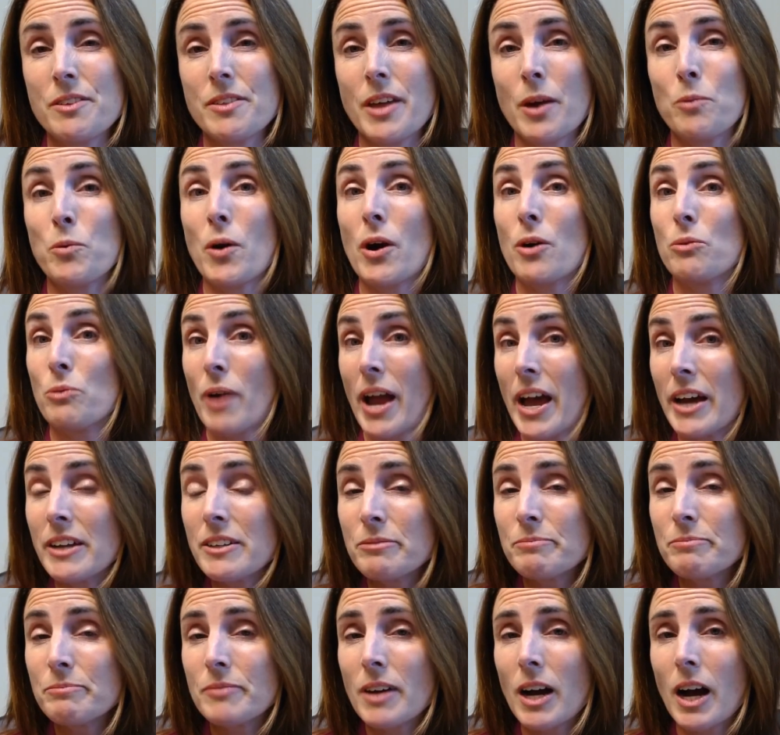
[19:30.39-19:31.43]
They wear
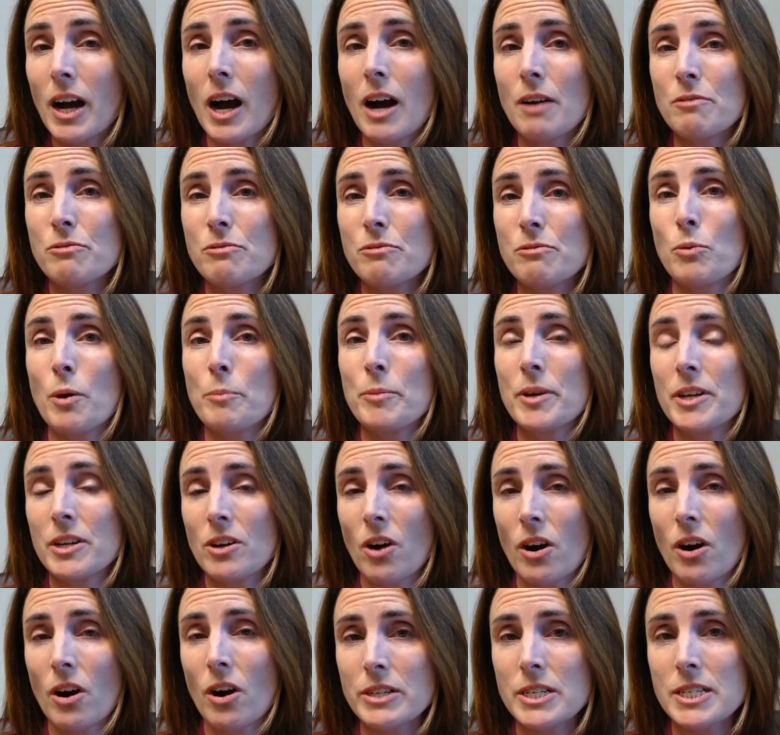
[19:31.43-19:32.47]
red for women and
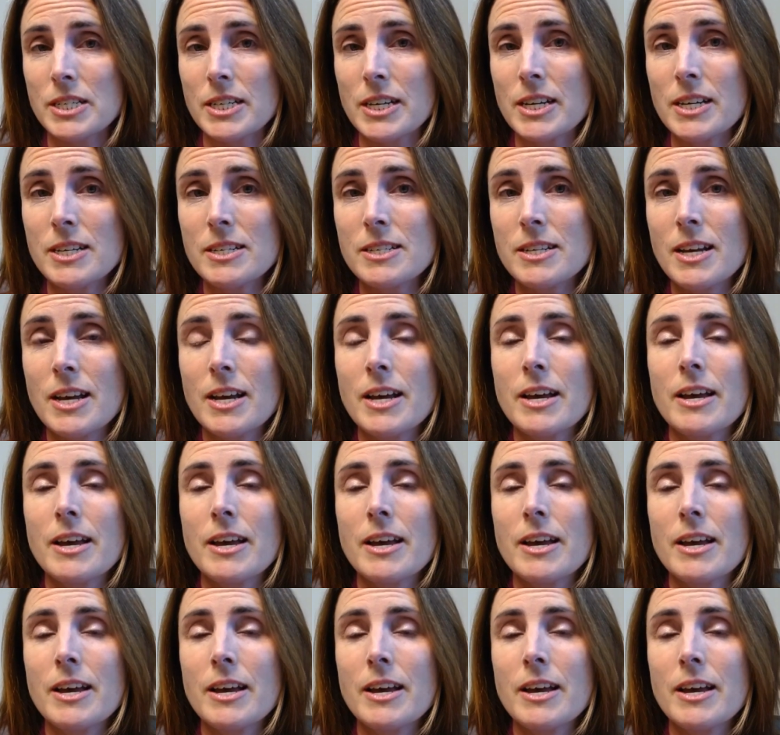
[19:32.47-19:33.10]
heart disease.